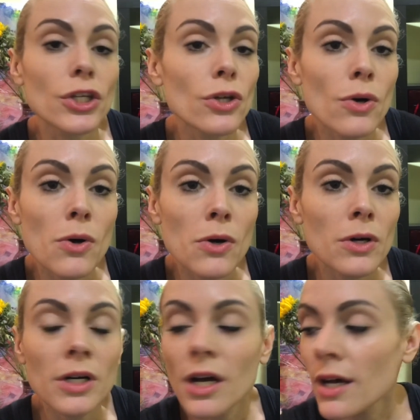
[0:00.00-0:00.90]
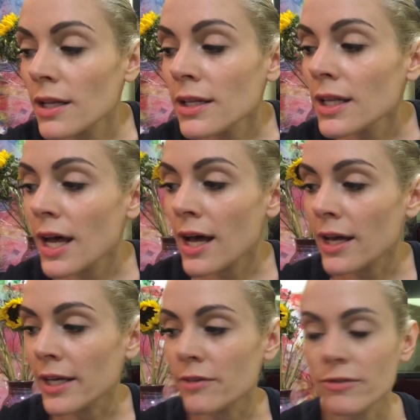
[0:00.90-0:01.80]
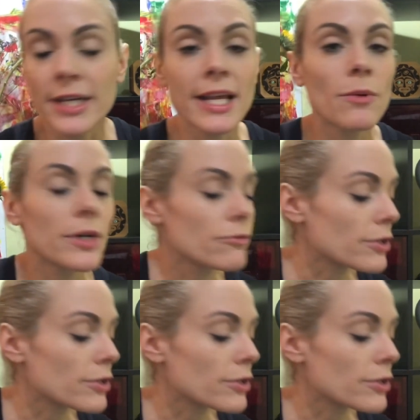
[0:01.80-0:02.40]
You're alive. Right now we're in